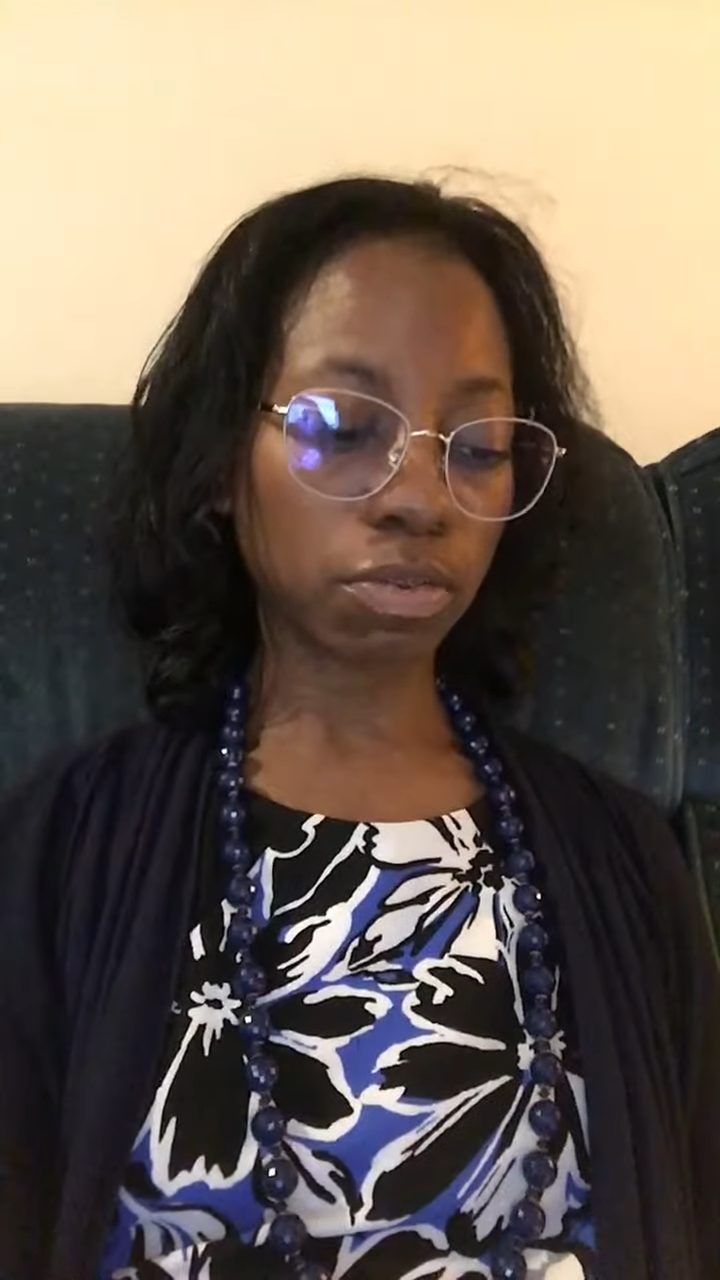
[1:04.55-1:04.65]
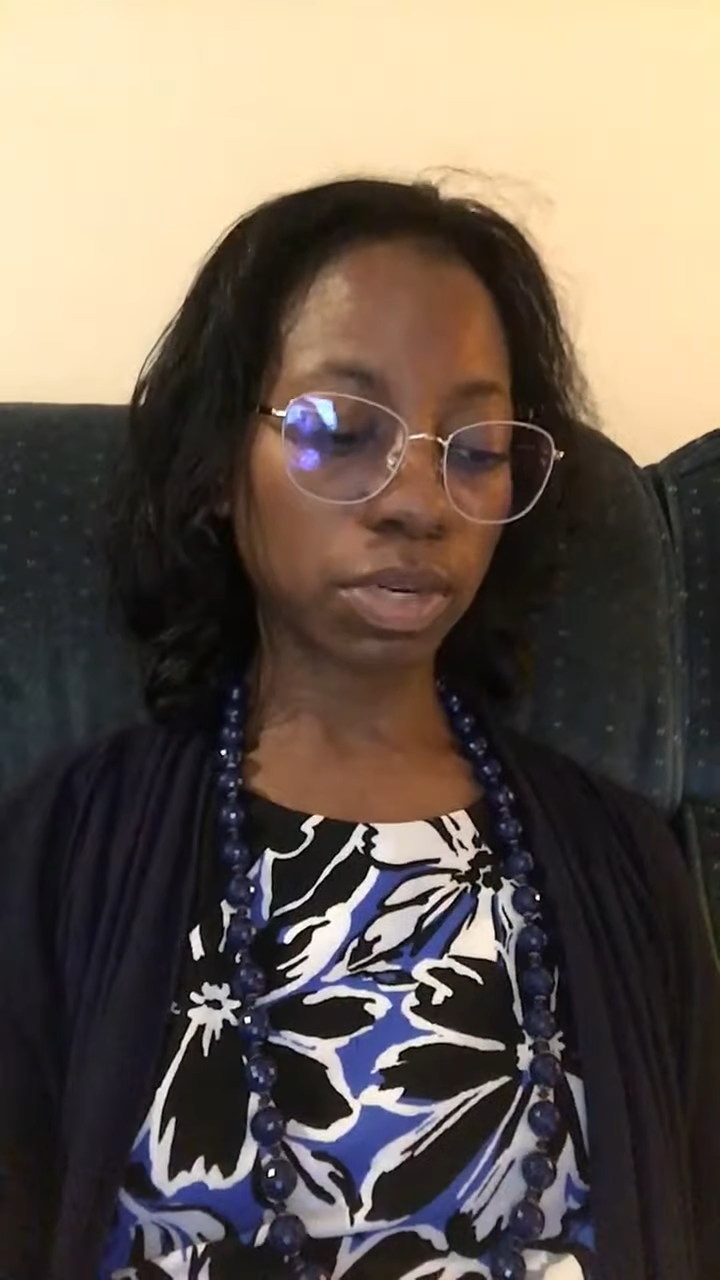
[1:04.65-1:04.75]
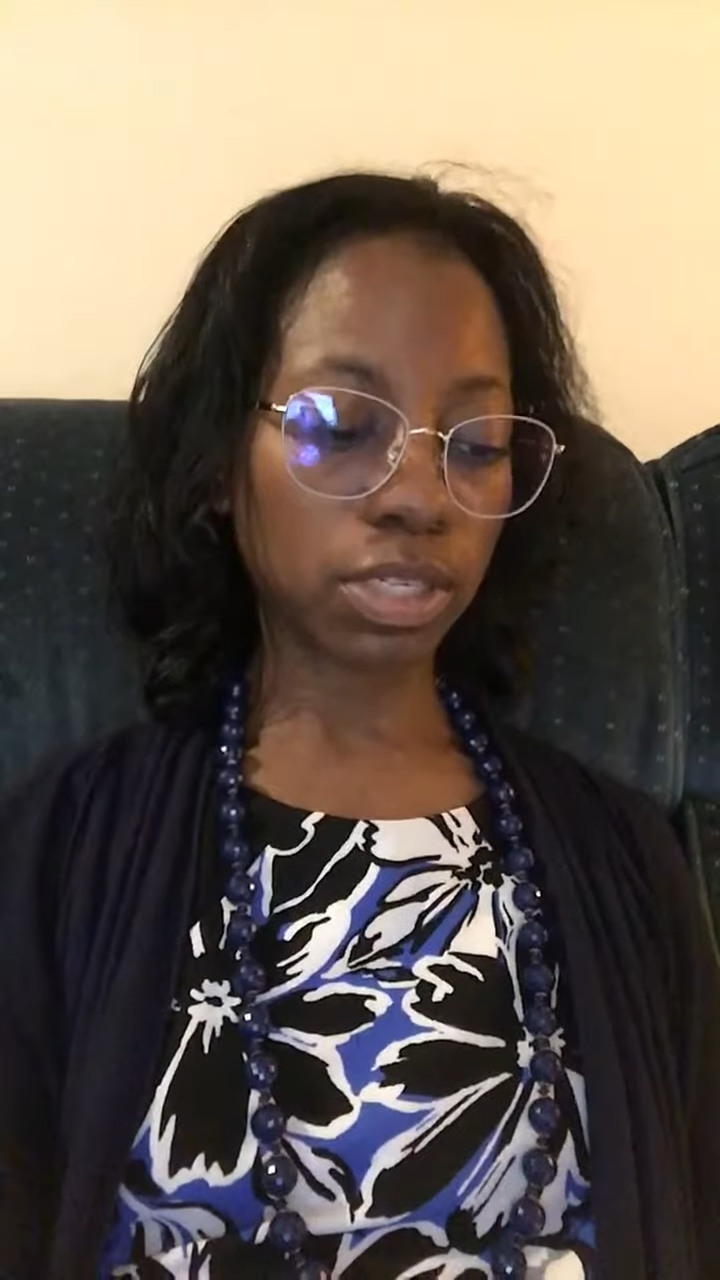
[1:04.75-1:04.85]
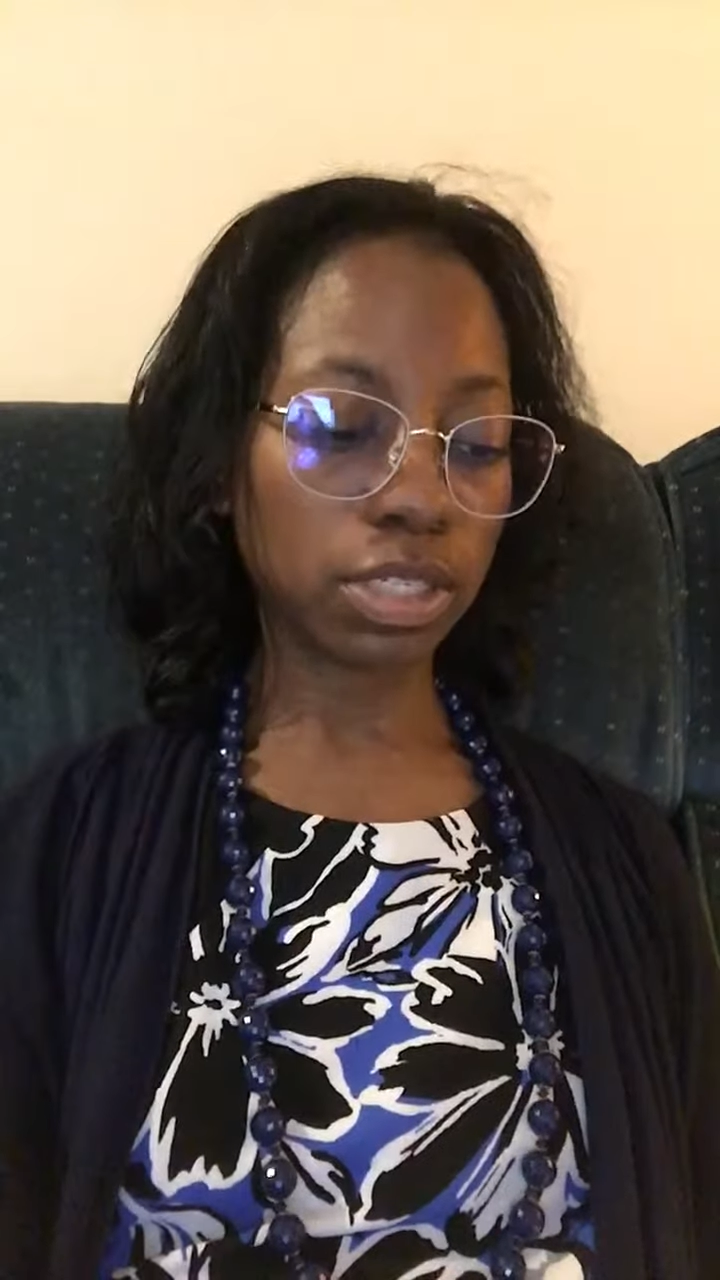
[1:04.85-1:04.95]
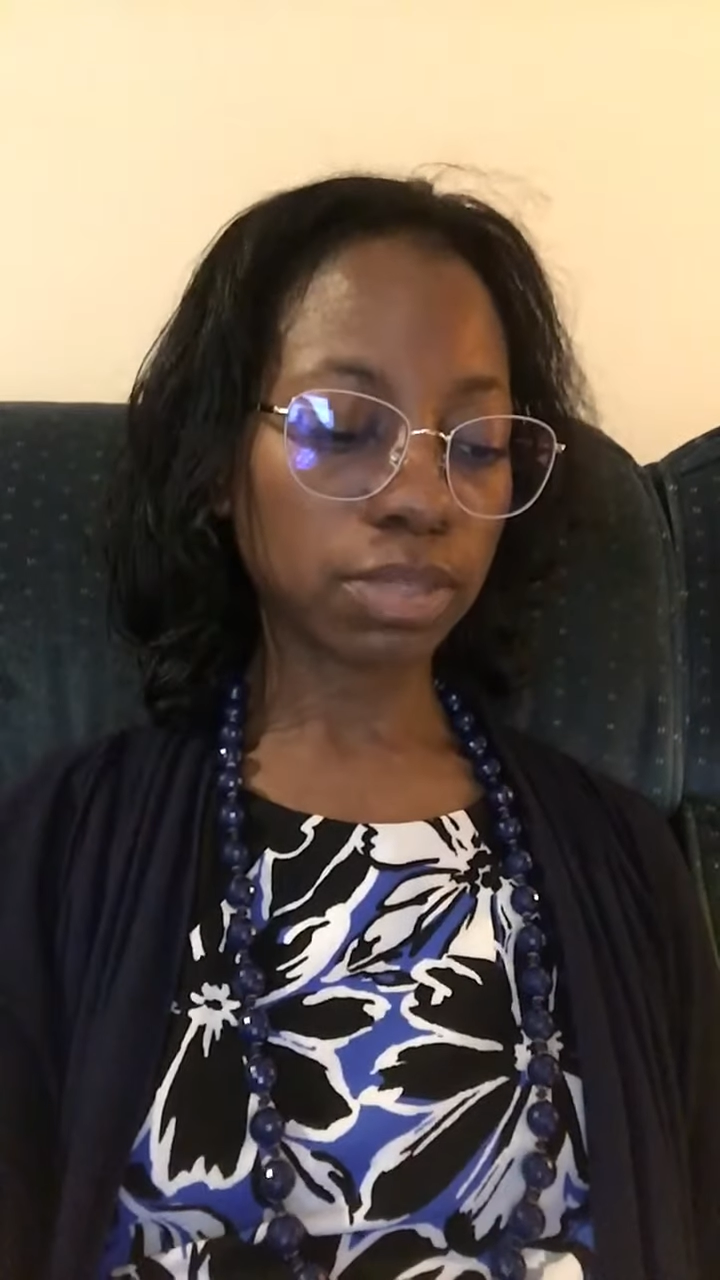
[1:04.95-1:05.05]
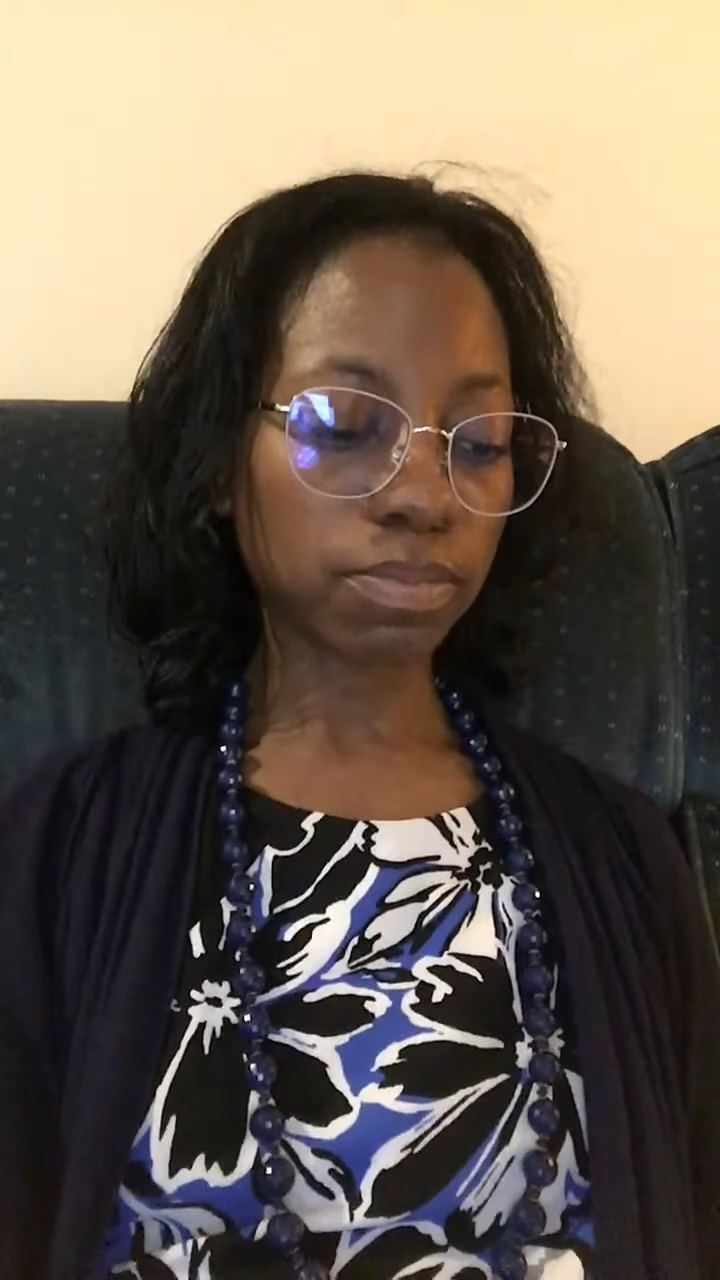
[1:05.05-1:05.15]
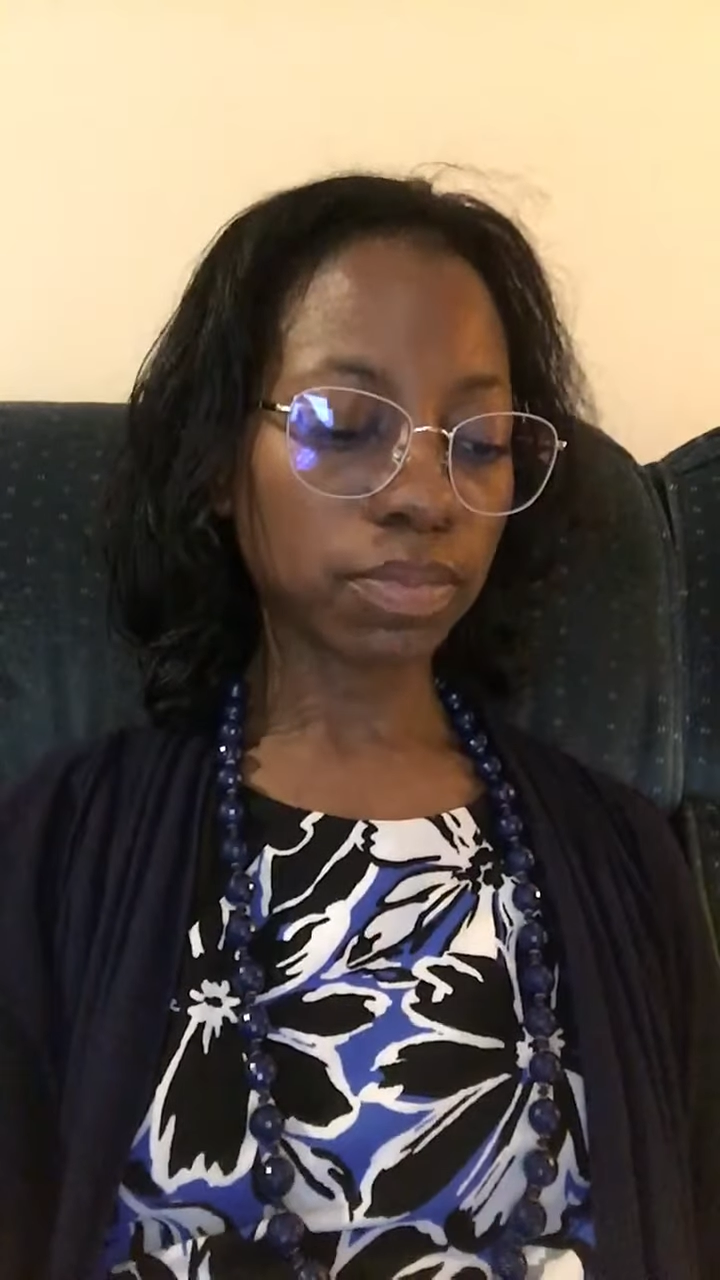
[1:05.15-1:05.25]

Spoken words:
words,